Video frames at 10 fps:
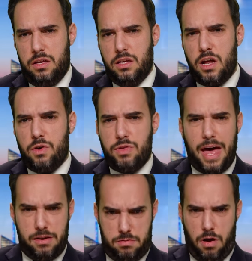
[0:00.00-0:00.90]
You know,
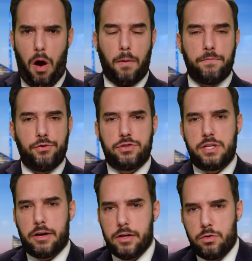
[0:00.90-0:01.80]
that harmful
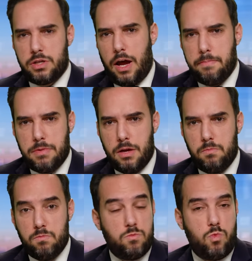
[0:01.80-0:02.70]
stereotype
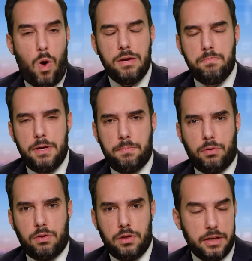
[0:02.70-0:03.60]
that white
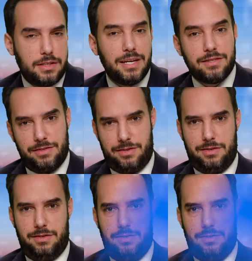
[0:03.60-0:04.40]
people exist